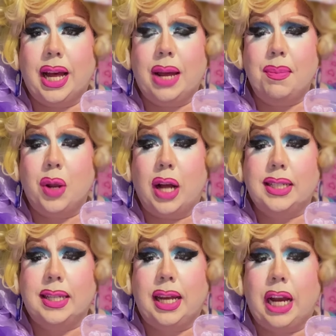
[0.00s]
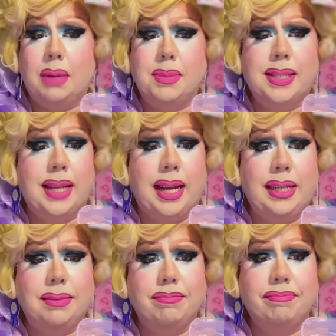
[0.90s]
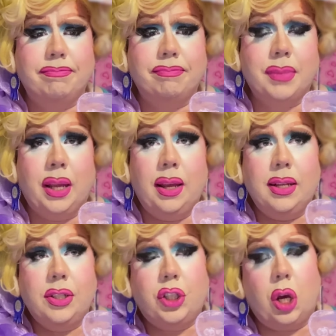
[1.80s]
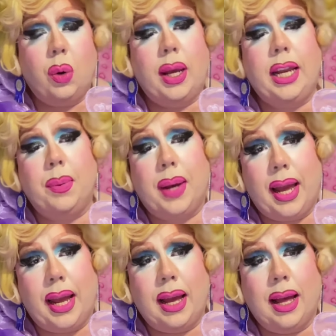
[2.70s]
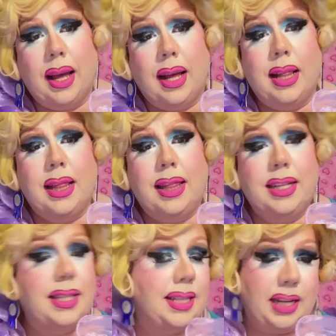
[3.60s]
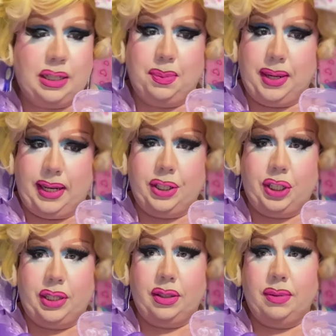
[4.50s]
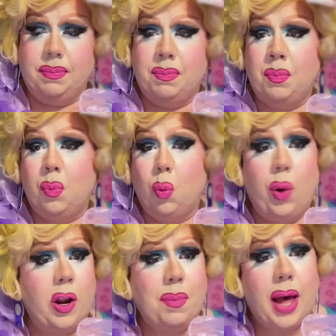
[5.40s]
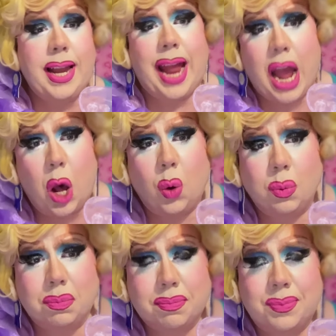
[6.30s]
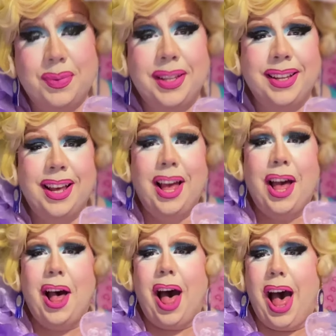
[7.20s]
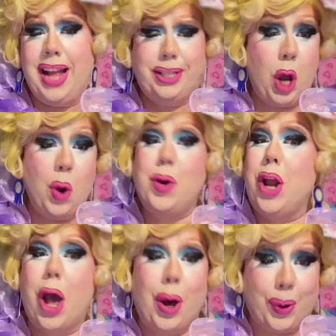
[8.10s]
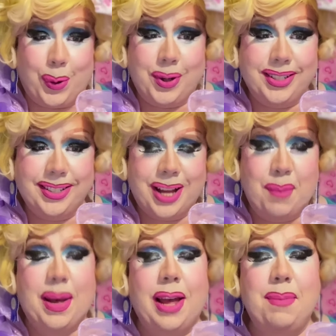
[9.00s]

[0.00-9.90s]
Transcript: not saying I'm a saint. So anyway, this is the explanation. Where am I now? I don't know. My